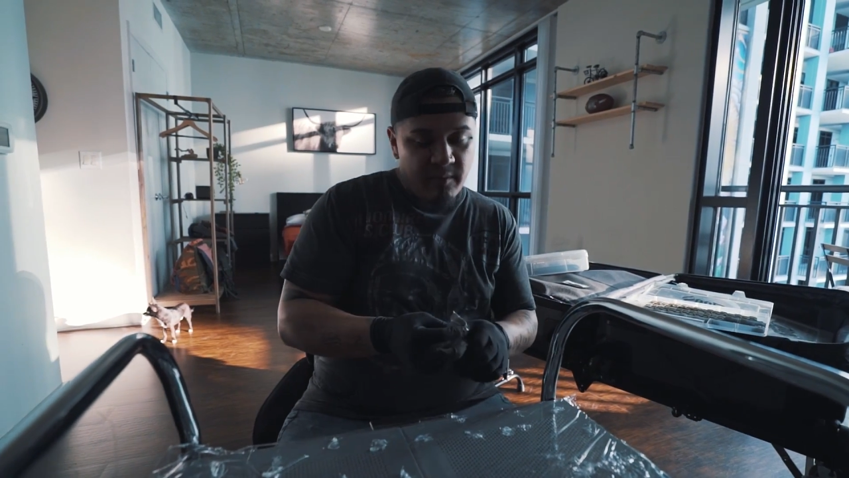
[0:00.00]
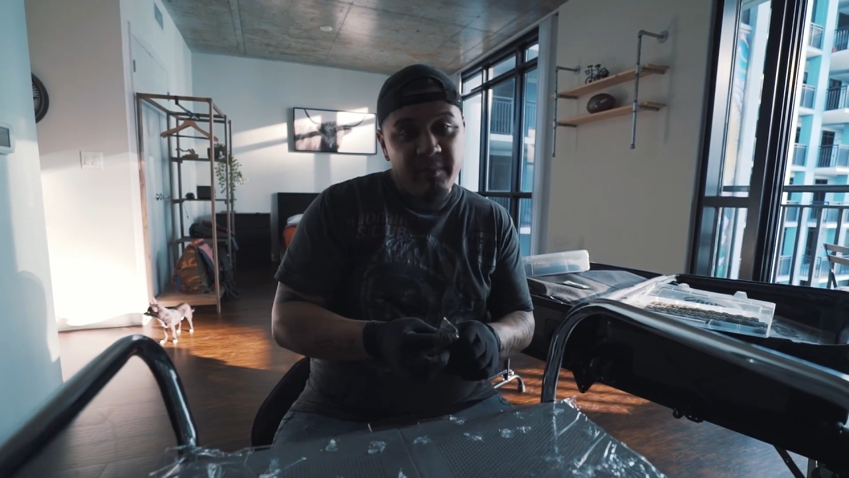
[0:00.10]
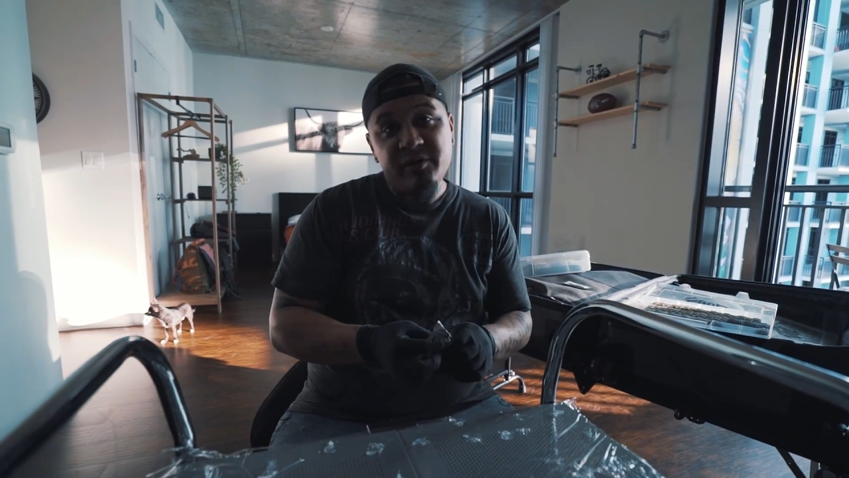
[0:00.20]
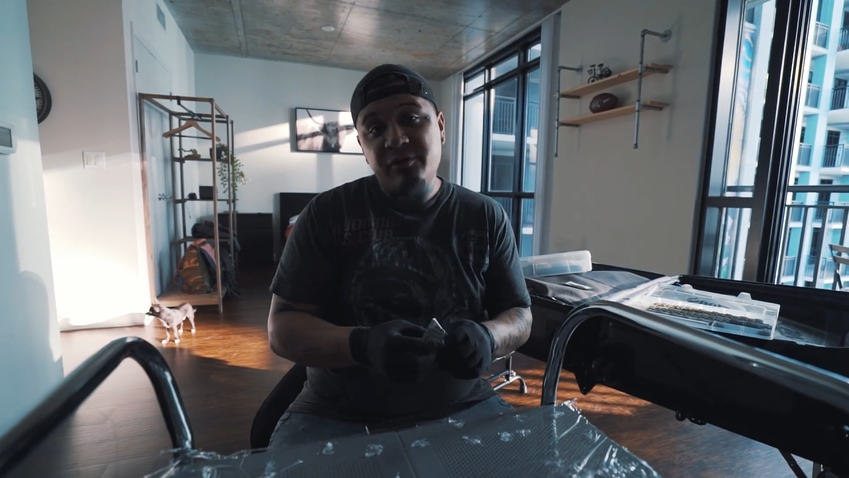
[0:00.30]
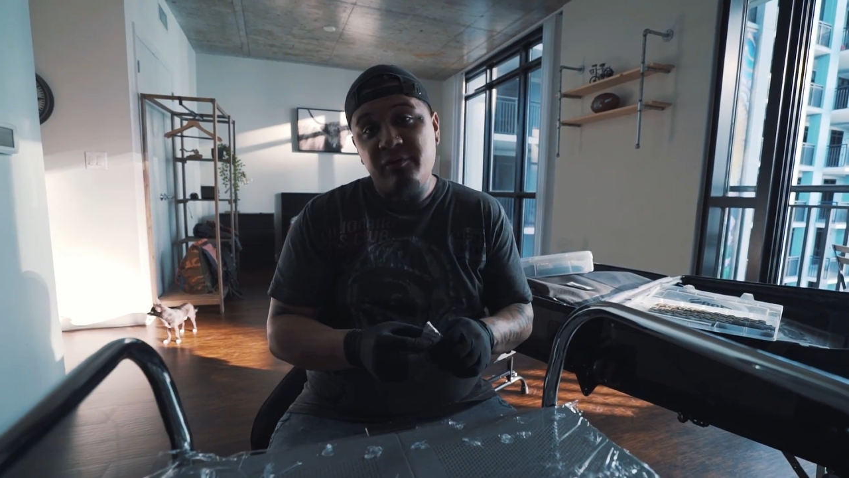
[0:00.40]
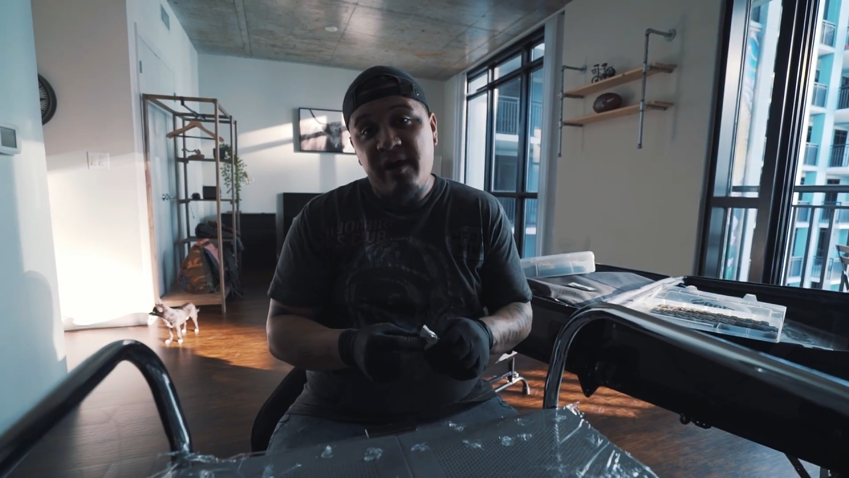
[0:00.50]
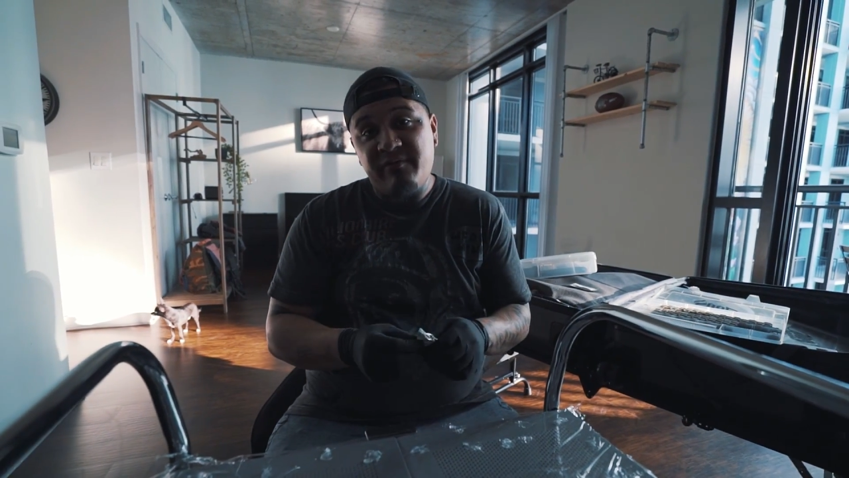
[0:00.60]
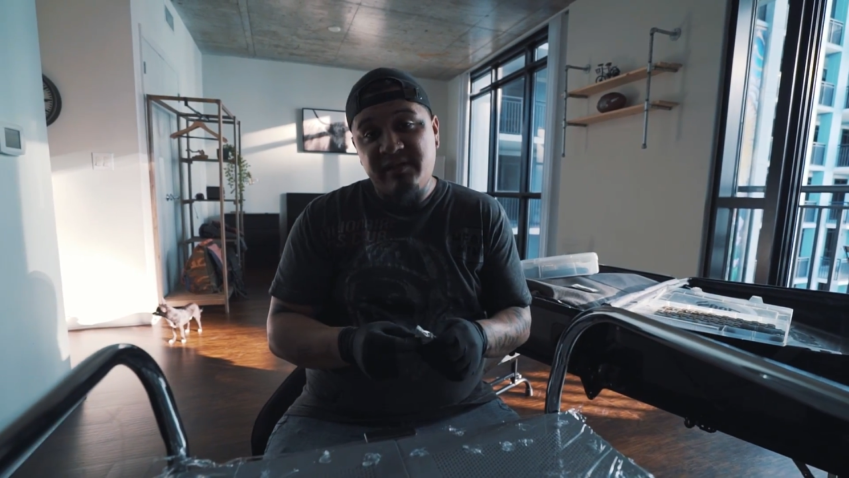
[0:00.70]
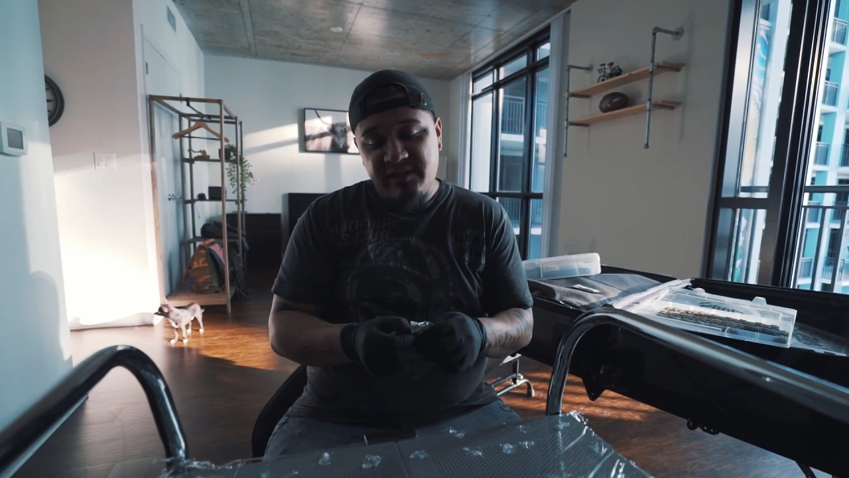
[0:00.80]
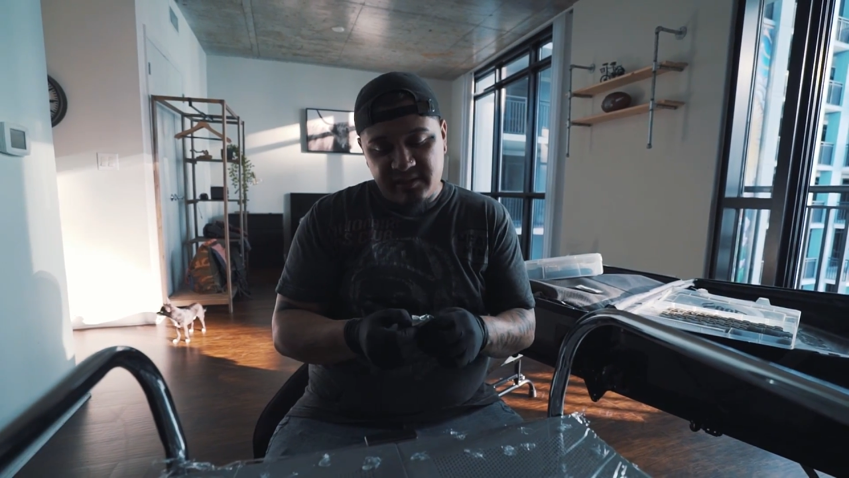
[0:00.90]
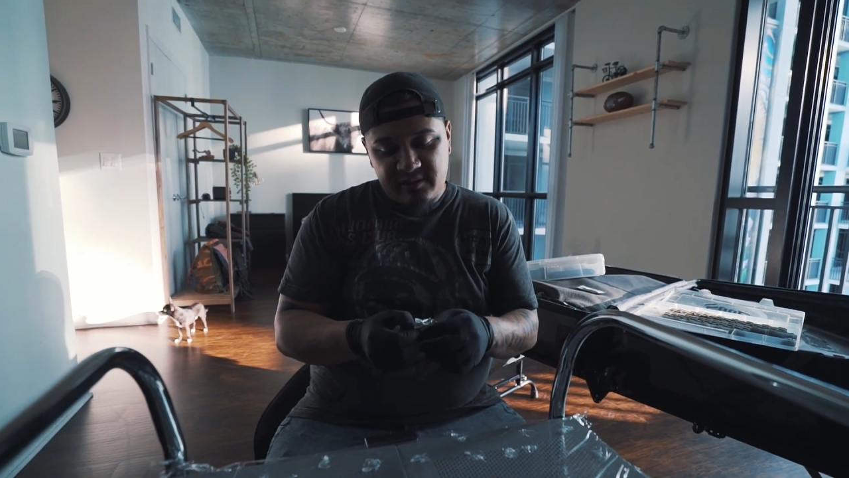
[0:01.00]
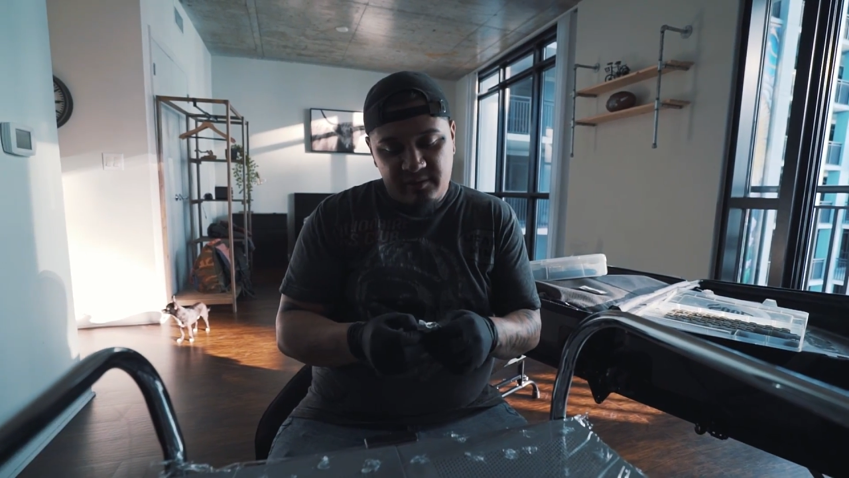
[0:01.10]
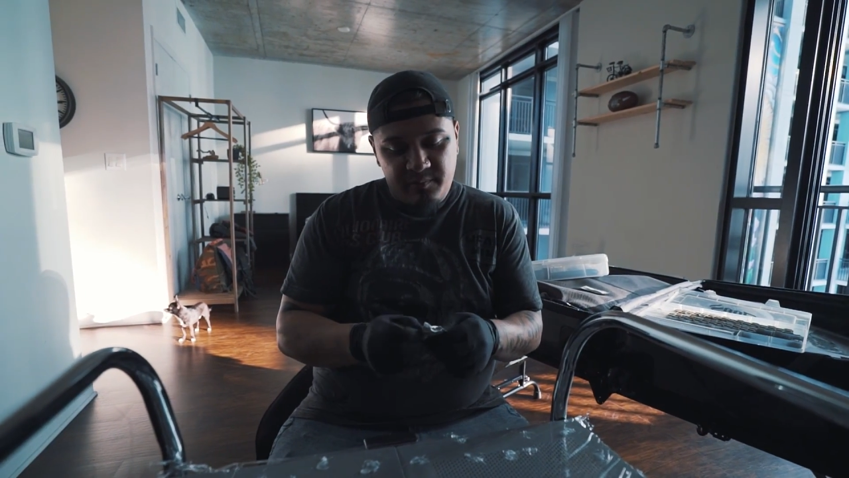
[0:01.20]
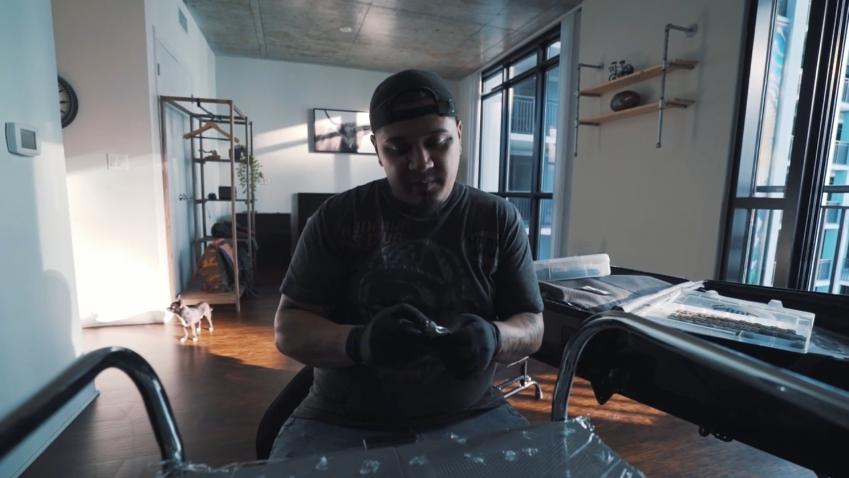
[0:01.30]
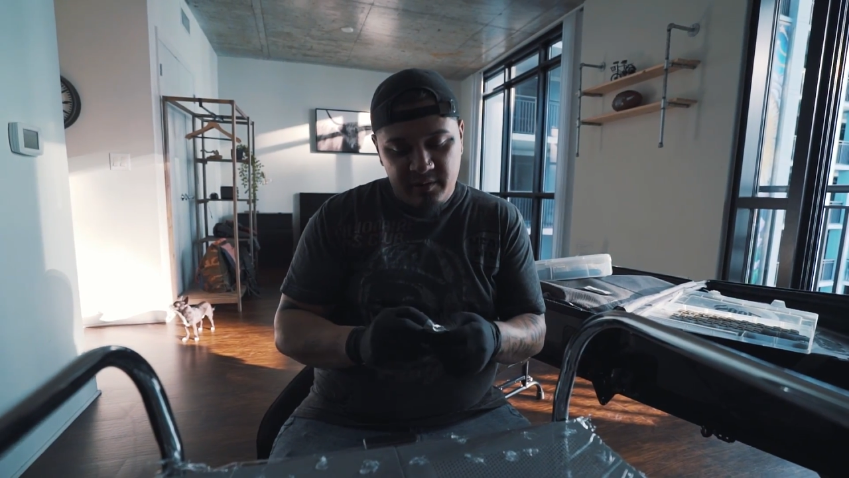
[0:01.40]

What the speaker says: make sure you have a system.